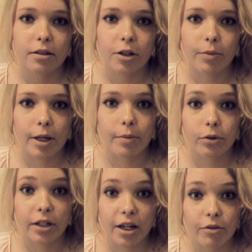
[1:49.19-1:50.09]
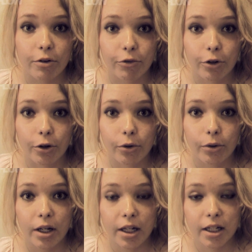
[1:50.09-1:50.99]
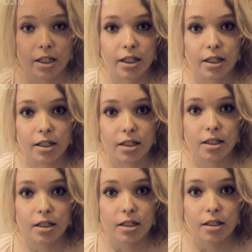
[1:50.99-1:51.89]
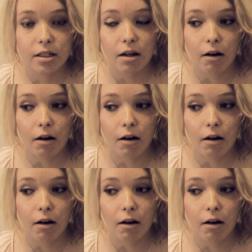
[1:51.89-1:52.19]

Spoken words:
tell people to get rid of flow is